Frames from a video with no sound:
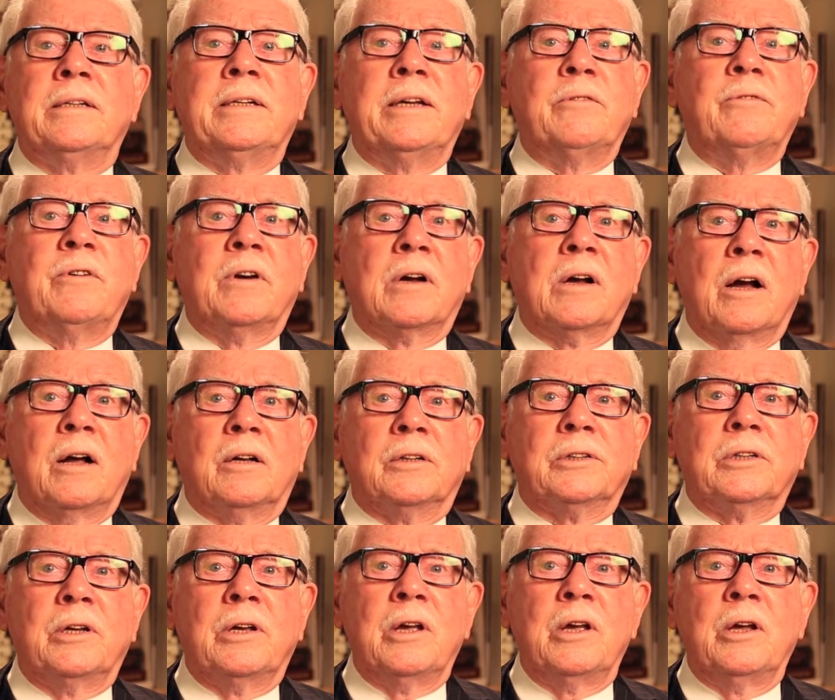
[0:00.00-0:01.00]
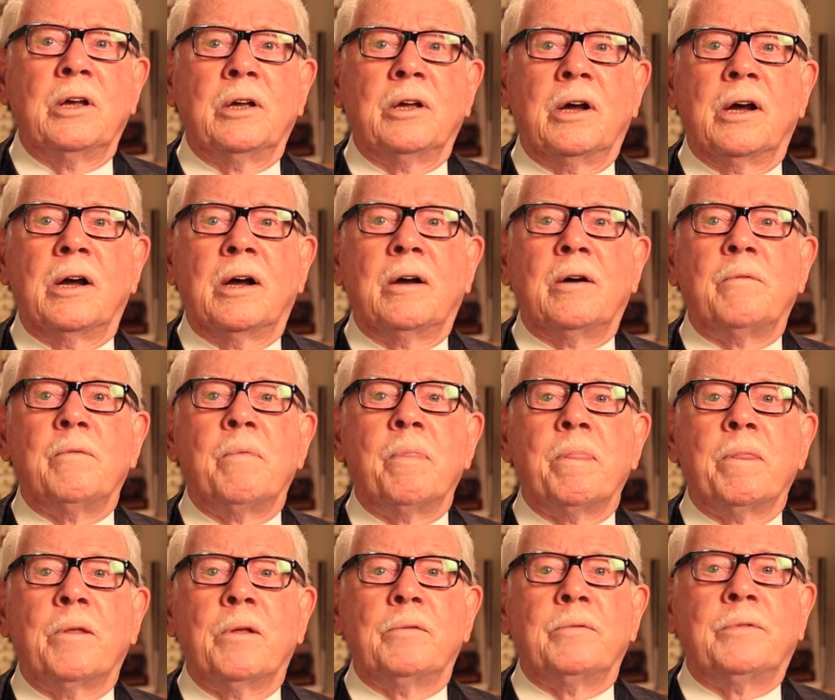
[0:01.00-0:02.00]
difficult
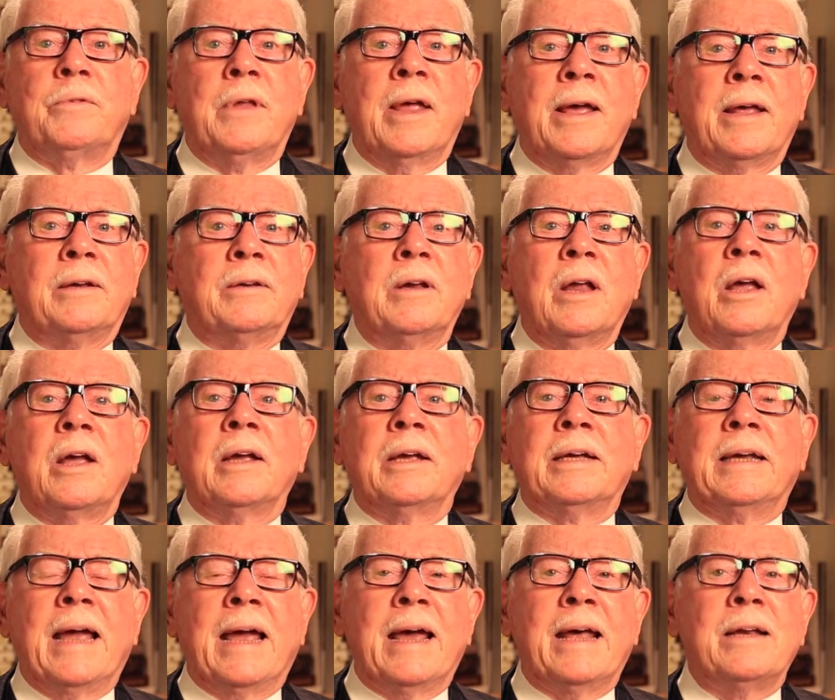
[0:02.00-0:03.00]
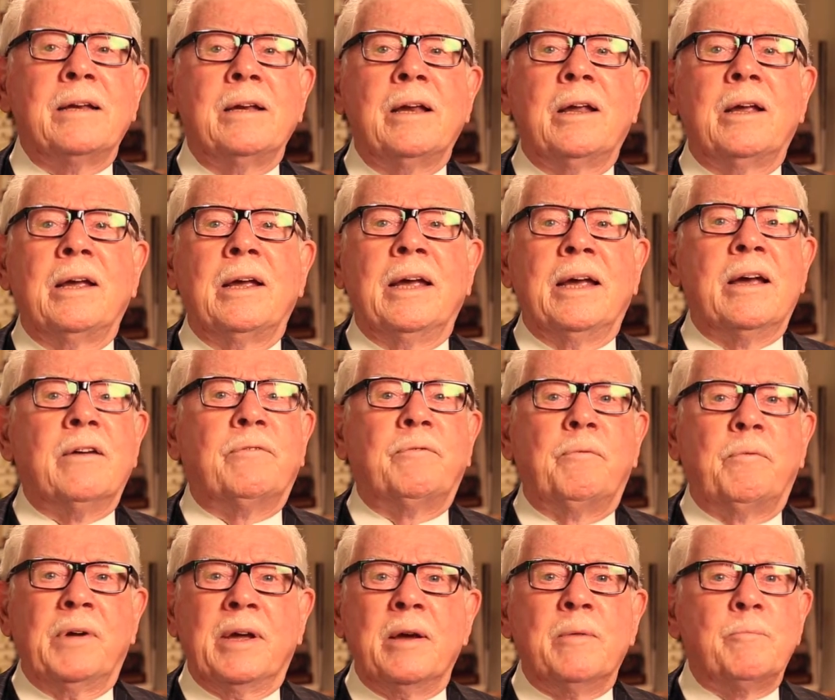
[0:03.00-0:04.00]
and can,
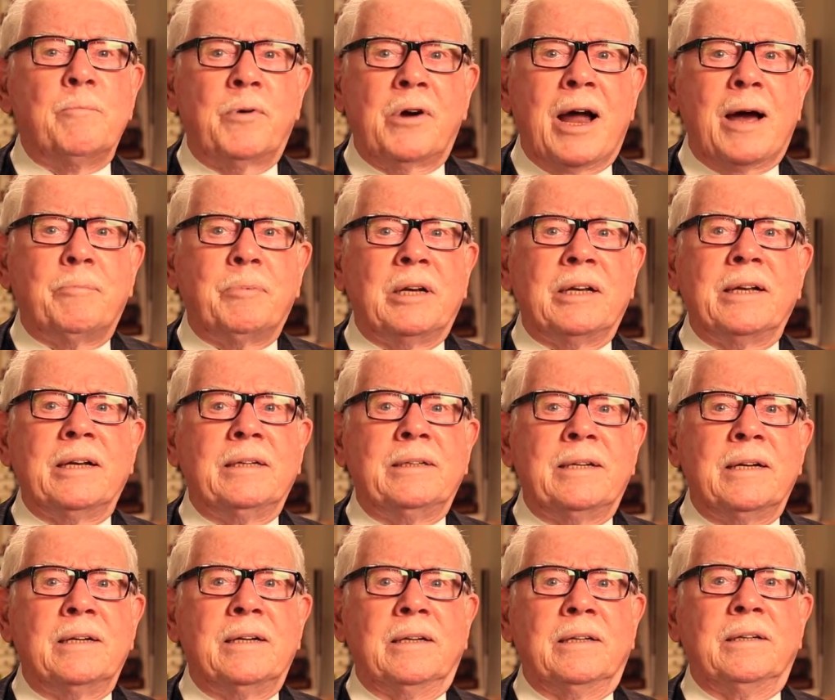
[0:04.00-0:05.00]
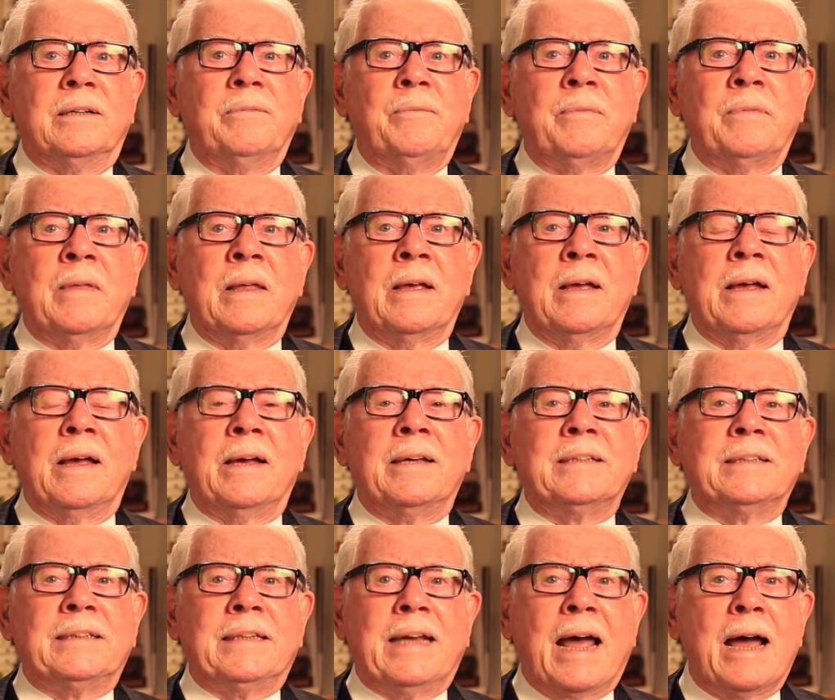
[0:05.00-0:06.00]
if improperly done,
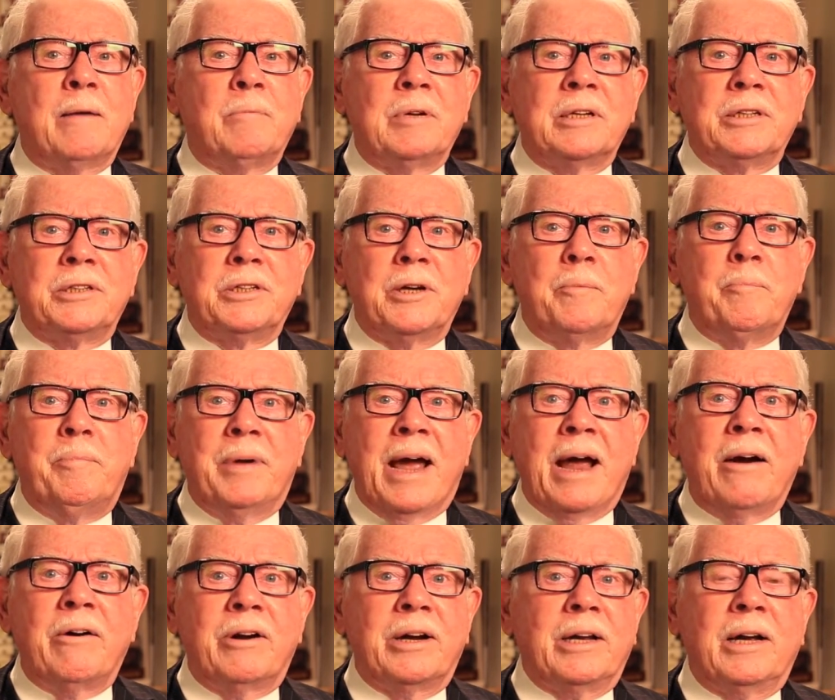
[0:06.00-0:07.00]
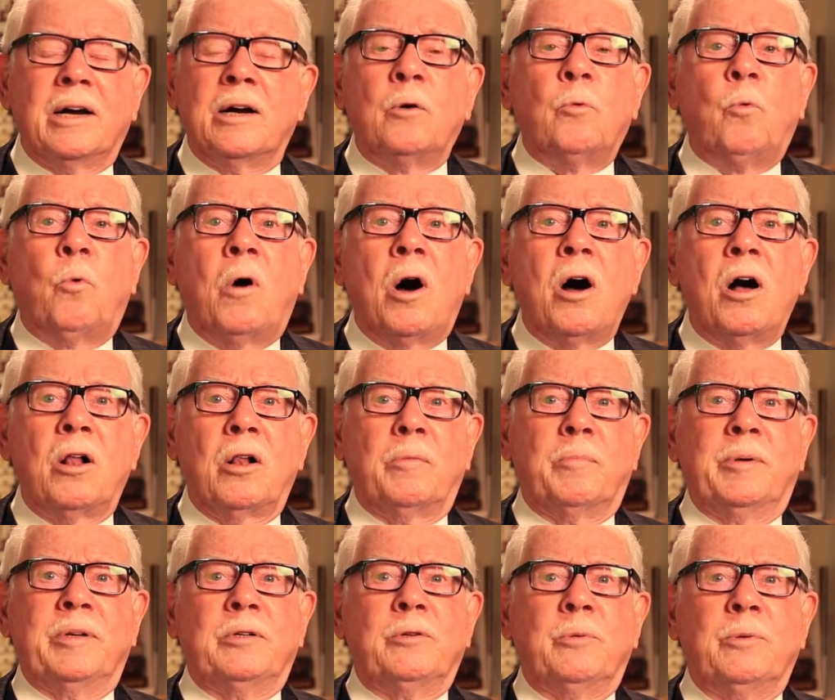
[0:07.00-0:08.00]
establish a barrier, a wall
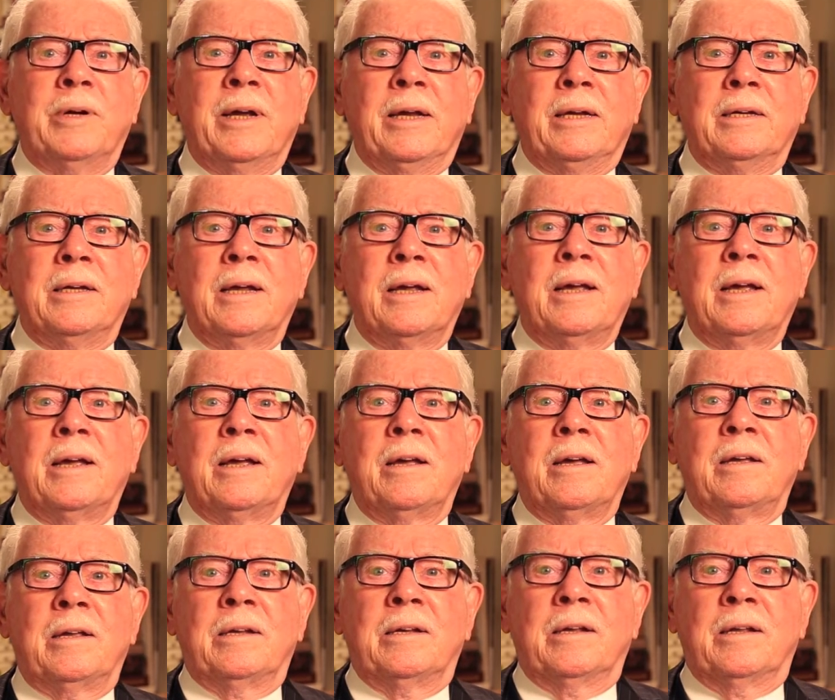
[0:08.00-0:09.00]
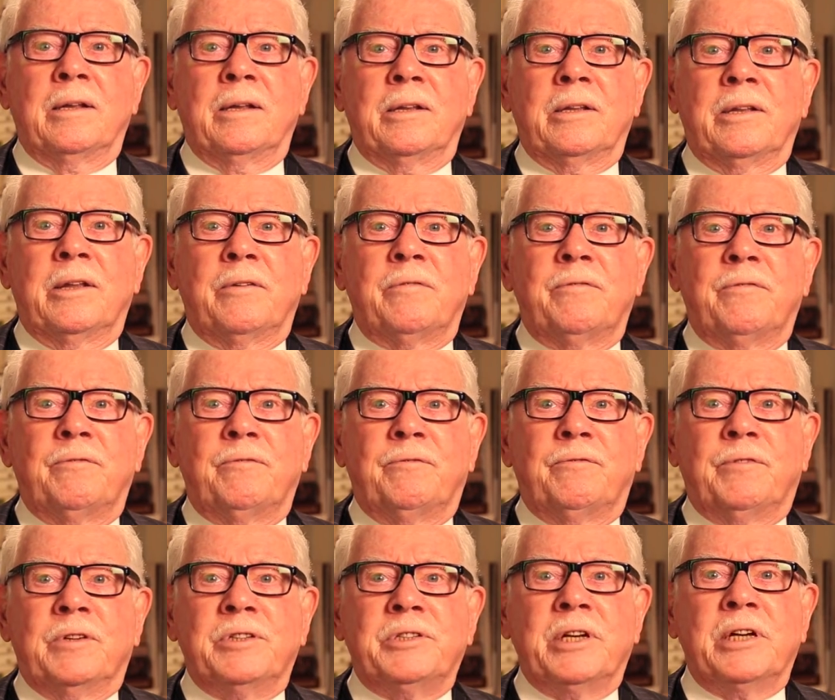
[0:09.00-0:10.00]
between the
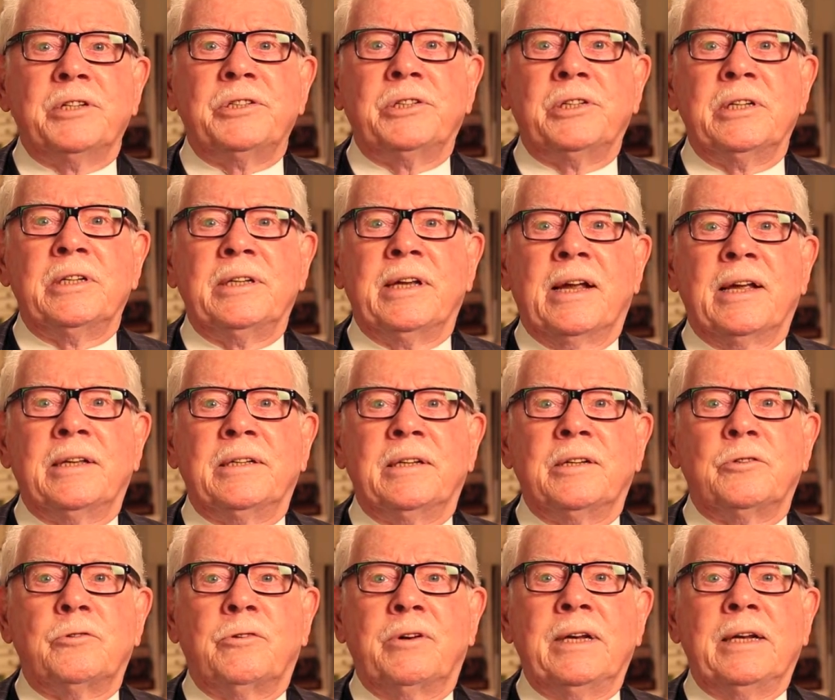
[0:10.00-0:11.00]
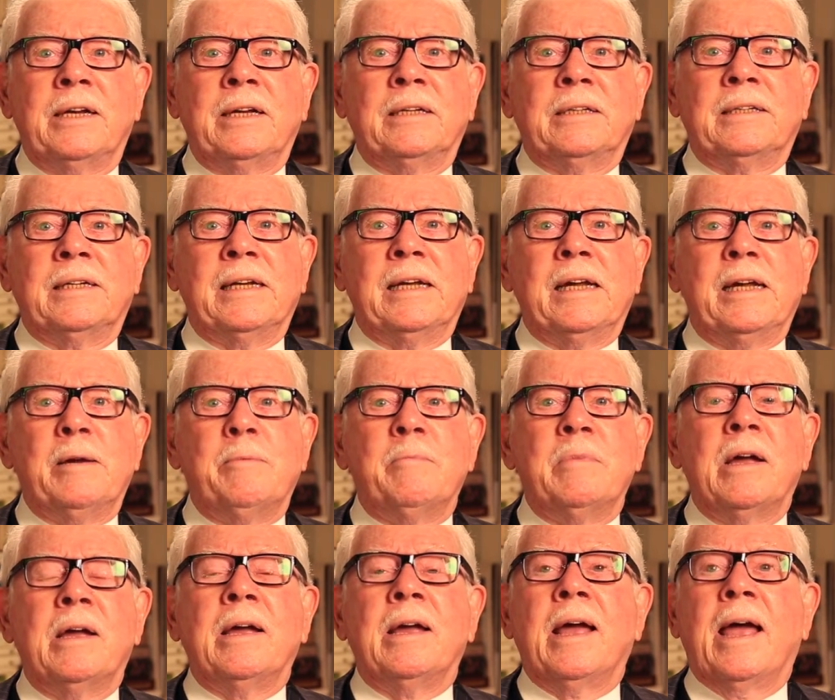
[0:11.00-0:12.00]
physician and the treating
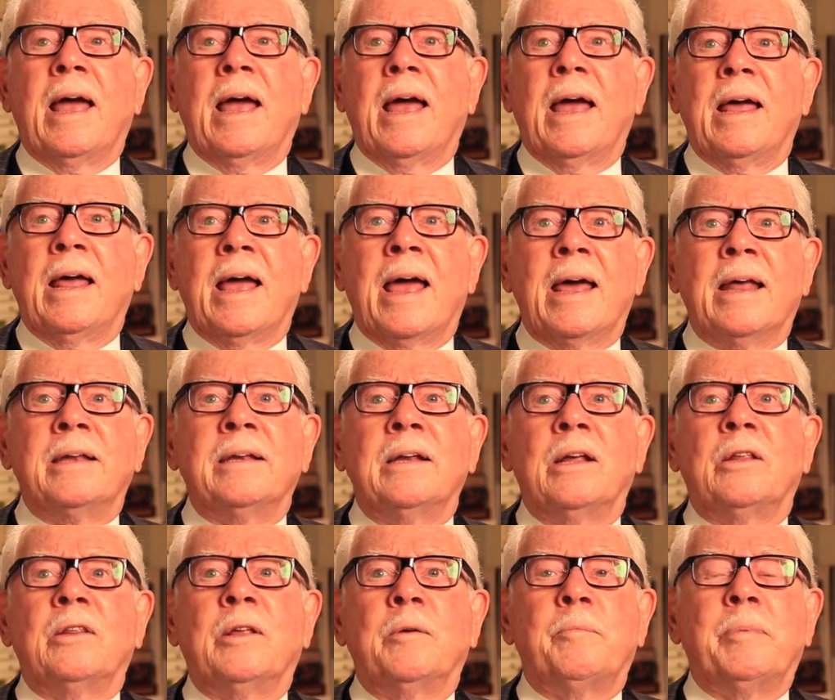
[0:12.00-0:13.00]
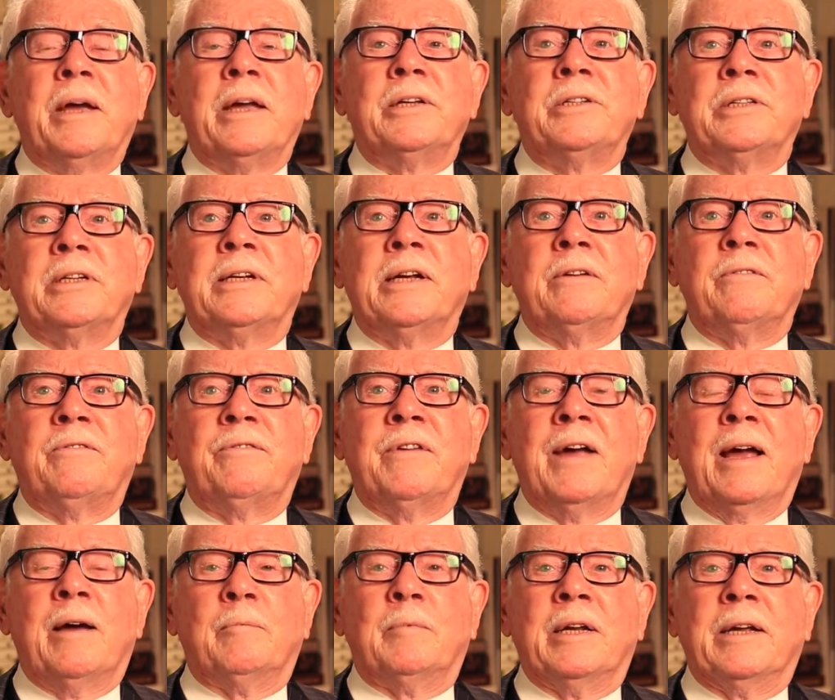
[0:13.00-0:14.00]
team and the patient and
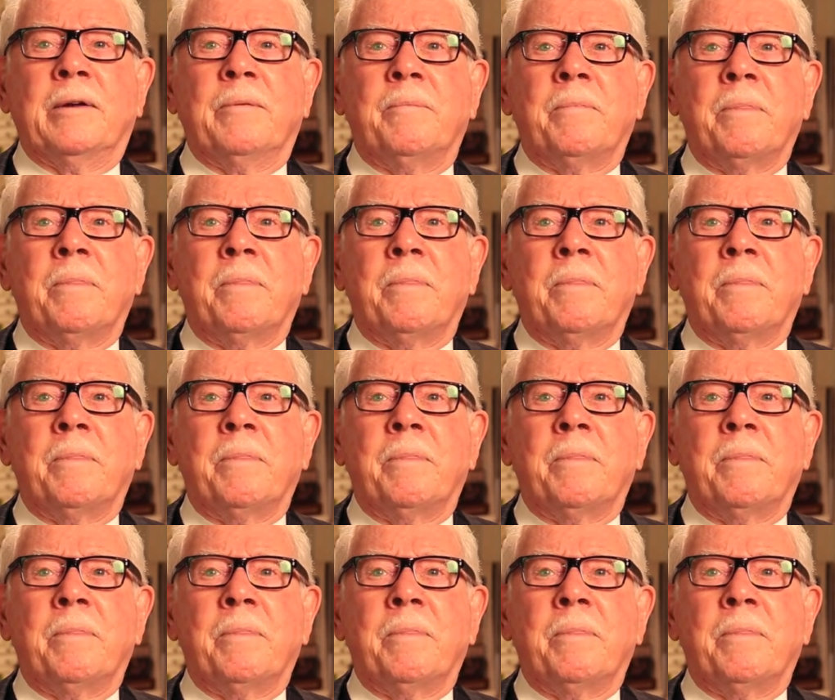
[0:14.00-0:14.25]
family.